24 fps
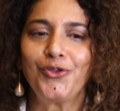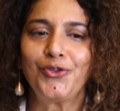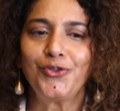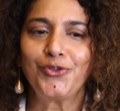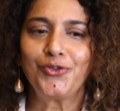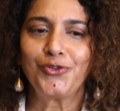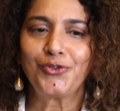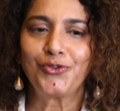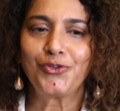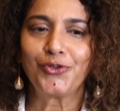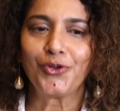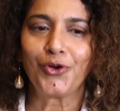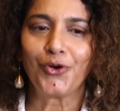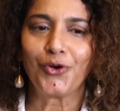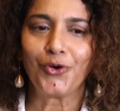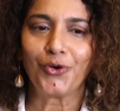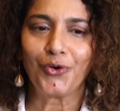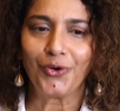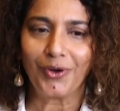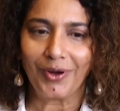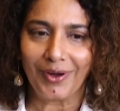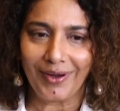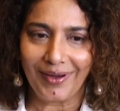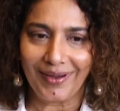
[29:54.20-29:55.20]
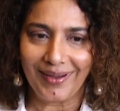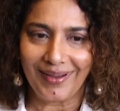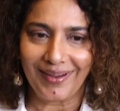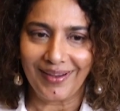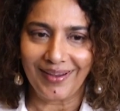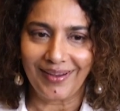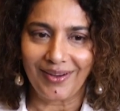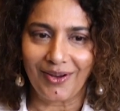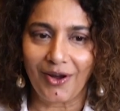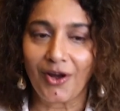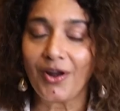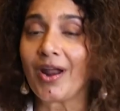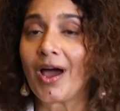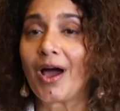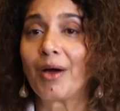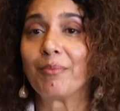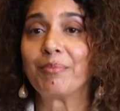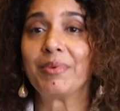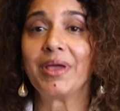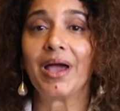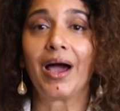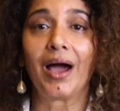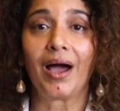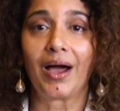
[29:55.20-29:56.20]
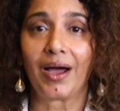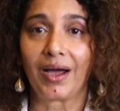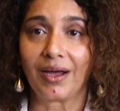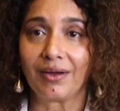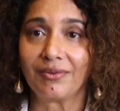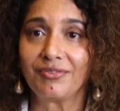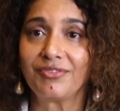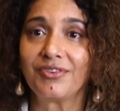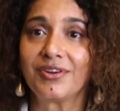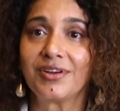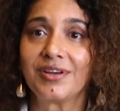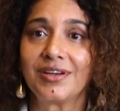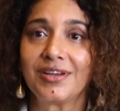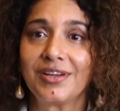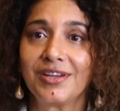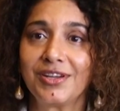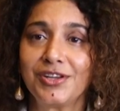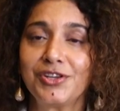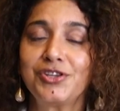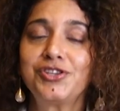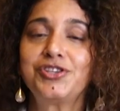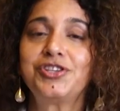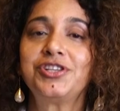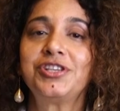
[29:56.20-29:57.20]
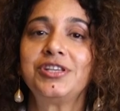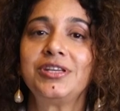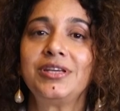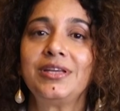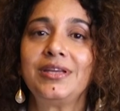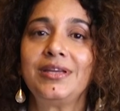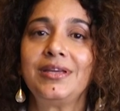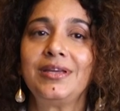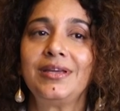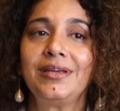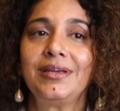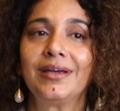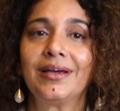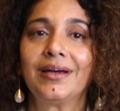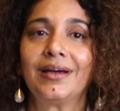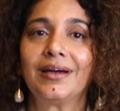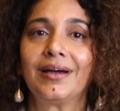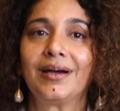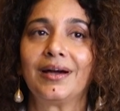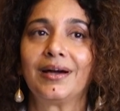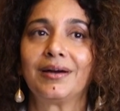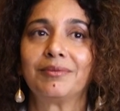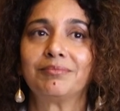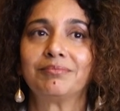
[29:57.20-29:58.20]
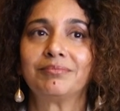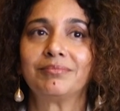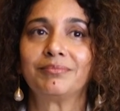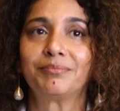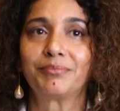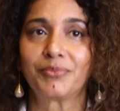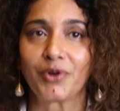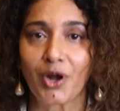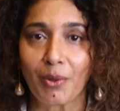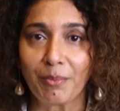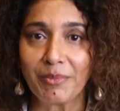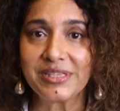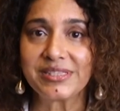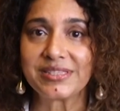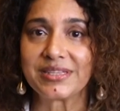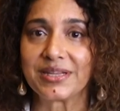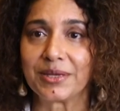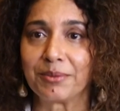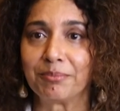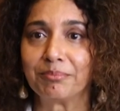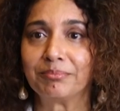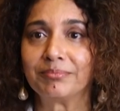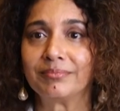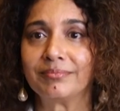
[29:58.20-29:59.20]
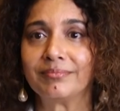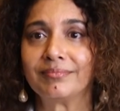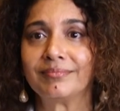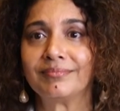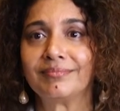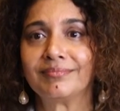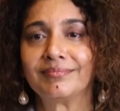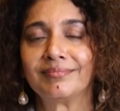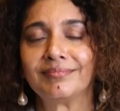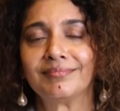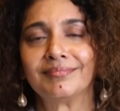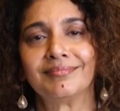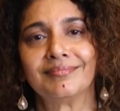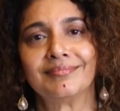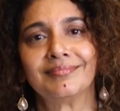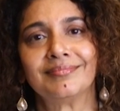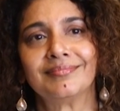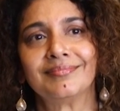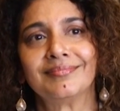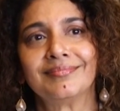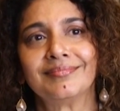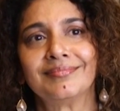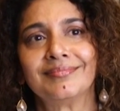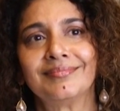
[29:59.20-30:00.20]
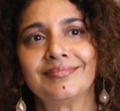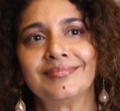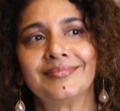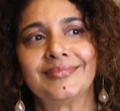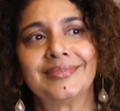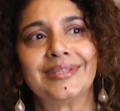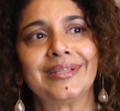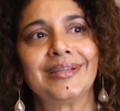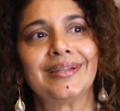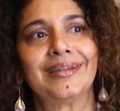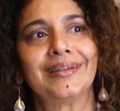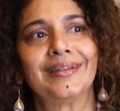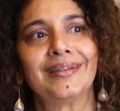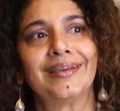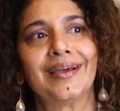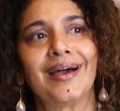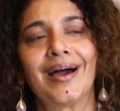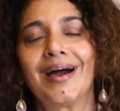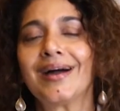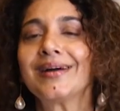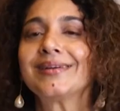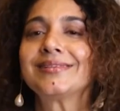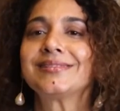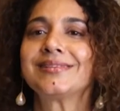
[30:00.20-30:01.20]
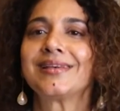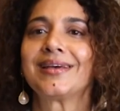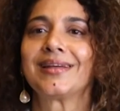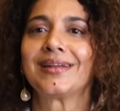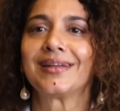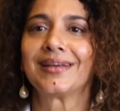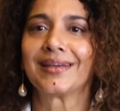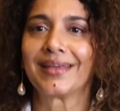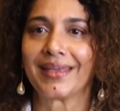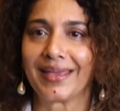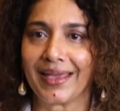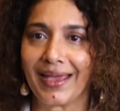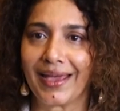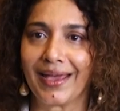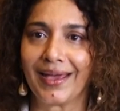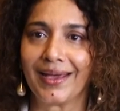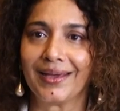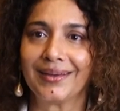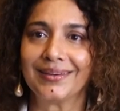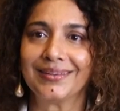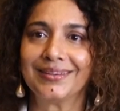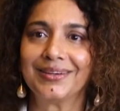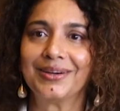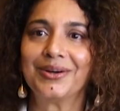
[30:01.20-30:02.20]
So on our behalf, she promised him that Angsana Care